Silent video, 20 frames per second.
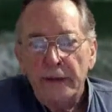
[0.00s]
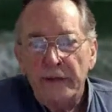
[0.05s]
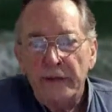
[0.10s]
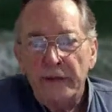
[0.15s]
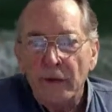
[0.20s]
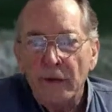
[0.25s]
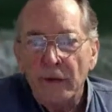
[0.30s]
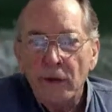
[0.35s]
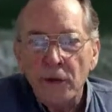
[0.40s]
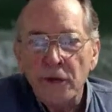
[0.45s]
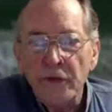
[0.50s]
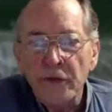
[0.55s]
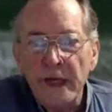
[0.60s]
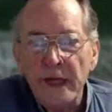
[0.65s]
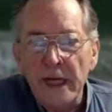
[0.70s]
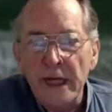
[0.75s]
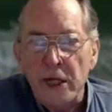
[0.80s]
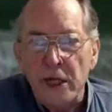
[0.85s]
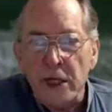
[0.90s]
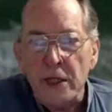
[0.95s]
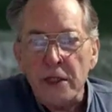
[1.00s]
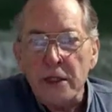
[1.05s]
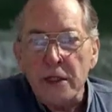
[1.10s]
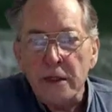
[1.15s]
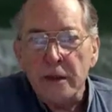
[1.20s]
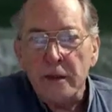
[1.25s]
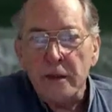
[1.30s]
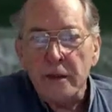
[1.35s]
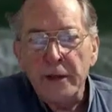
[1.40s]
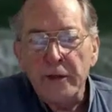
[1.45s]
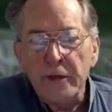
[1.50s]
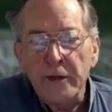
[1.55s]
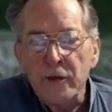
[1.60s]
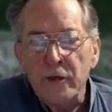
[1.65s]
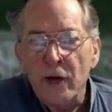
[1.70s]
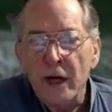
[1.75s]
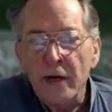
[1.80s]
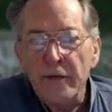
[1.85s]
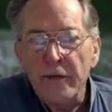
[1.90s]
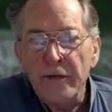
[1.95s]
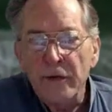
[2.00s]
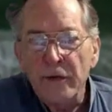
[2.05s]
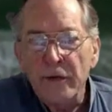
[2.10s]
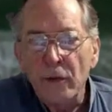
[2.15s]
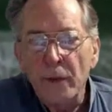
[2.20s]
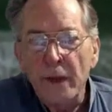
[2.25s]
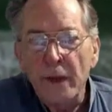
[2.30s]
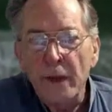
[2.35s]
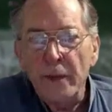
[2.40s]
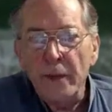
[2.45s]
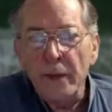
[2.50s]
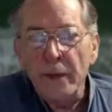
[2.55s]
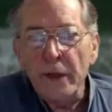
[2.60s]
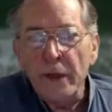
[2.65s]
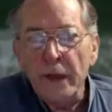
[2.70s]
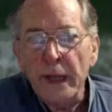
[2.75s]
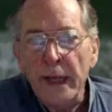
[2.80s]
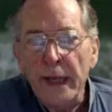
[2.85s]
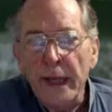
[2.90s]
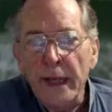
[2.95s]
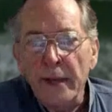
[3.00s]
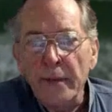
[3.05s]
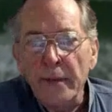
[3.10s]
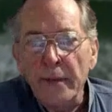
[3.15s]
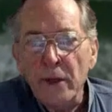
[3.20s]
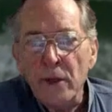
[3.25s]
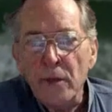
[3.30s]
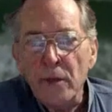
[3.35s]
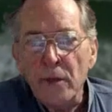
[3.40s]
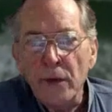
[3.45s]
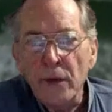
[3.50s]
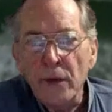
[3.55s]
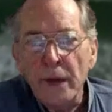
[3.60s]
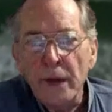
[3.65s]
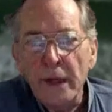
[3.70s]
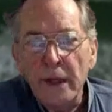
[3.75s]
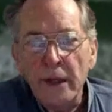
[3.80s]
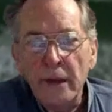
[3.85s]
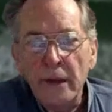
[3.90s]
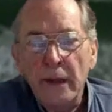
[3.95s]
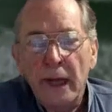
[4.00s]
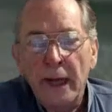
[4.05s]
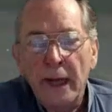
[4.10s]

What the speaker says: false villages to try and fool people that they had much more than they do.